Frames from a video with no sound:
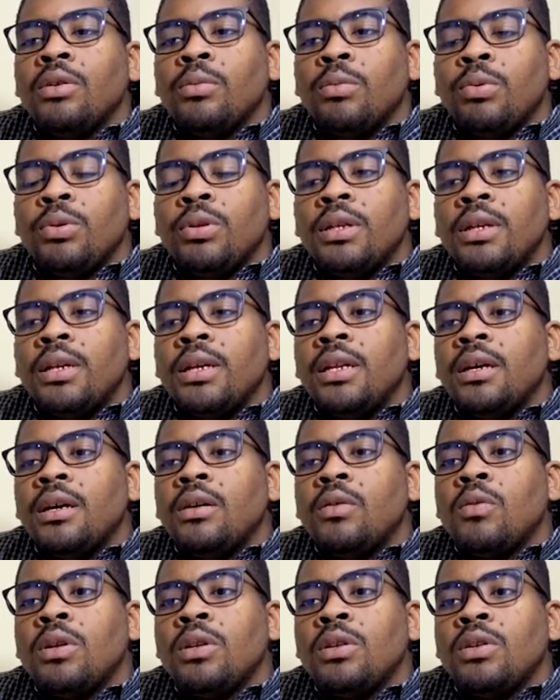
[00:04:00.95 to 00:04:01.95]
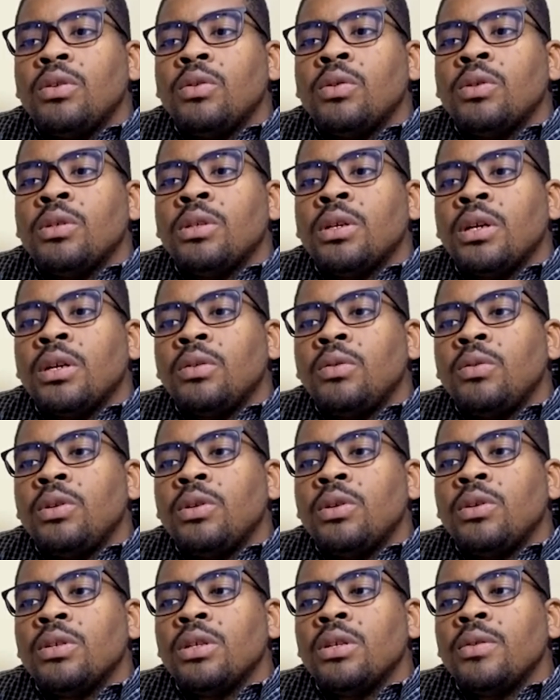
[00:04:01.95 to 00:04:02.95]
Put together 1,000 or
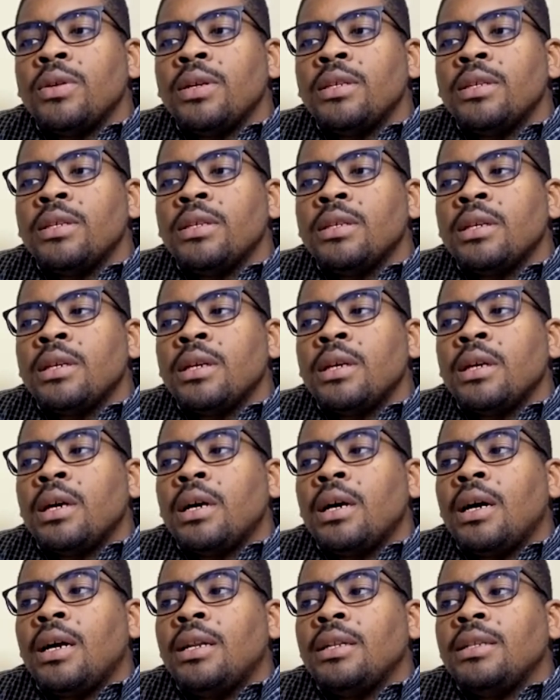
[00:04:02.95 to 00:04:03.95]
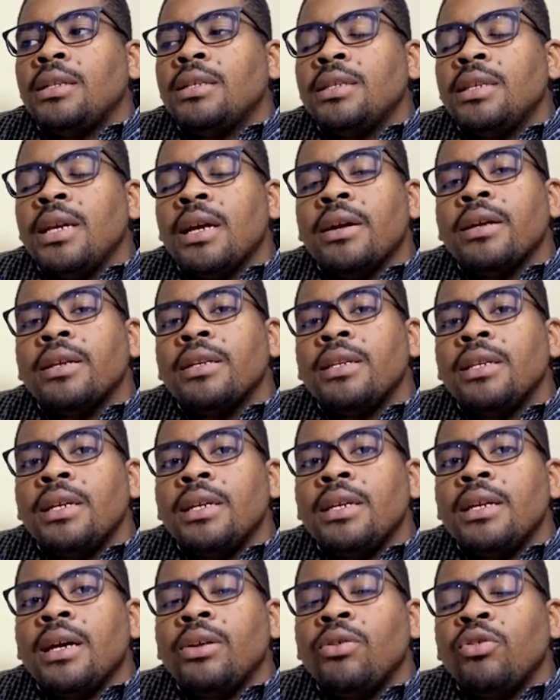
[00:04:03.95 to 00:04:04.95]
2,000 US, and it is guaranteed
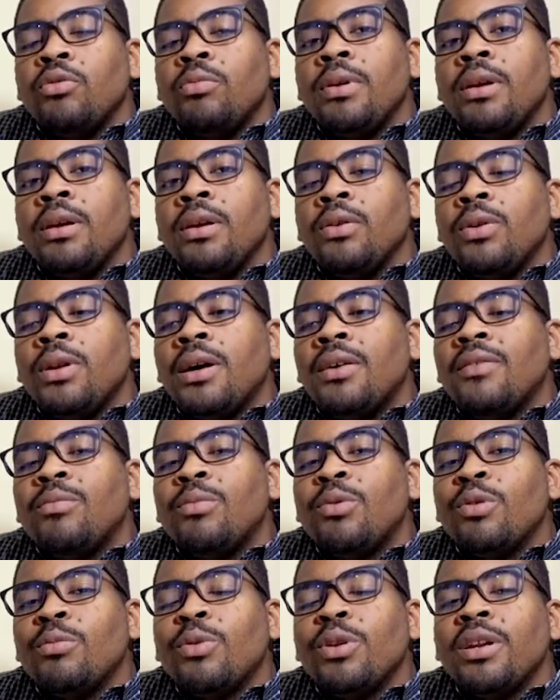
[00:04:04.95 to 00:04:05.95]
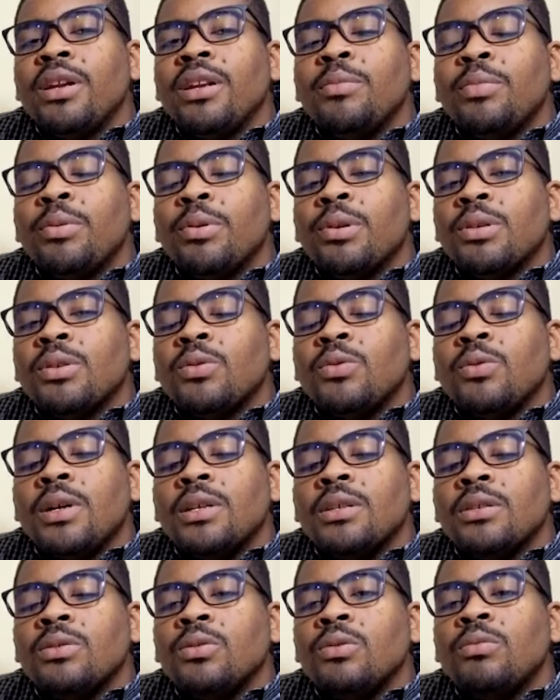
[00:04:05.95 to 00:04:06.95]
that you will have more money than the person who
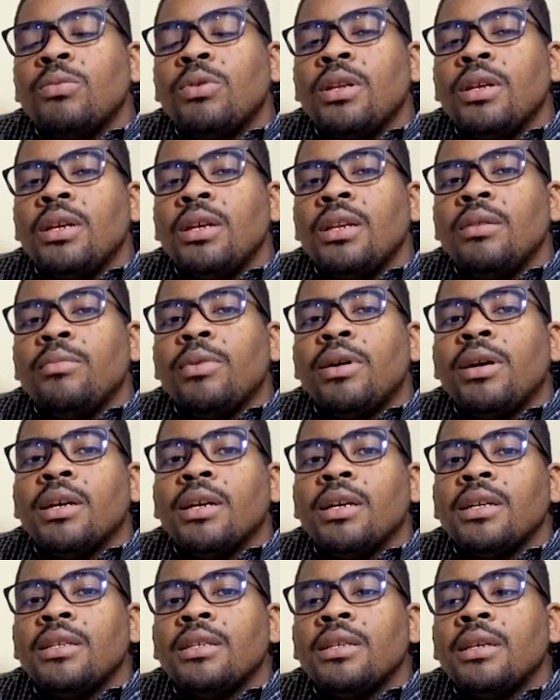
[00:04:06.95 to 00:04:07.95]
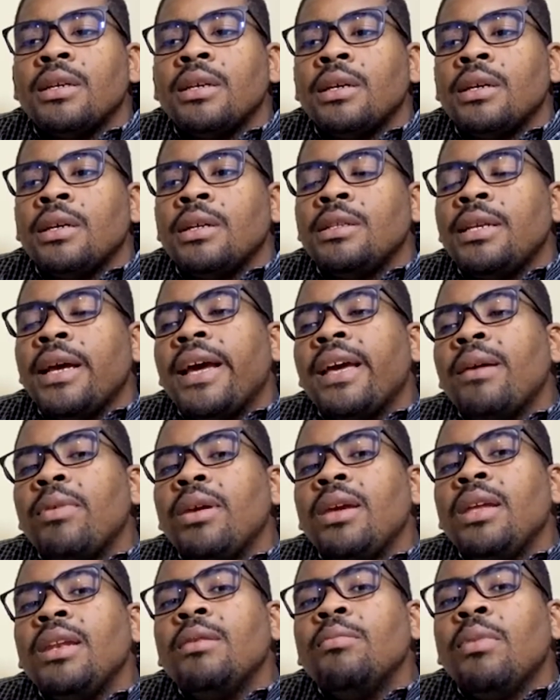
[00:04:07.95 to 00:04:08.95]
has no money in the markets. Time
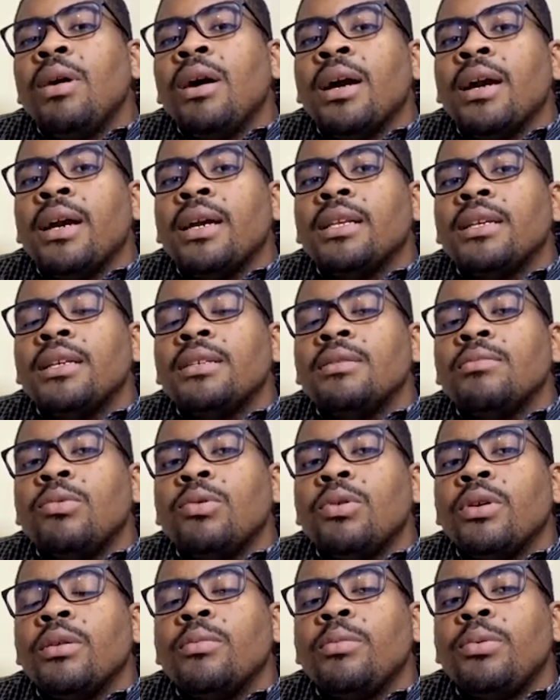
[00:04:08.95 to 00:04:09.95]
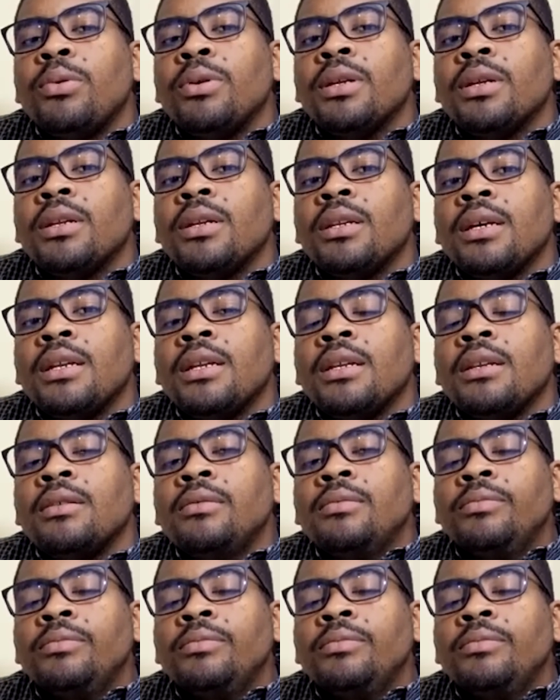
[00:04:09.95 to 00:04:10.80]
in the market is more important than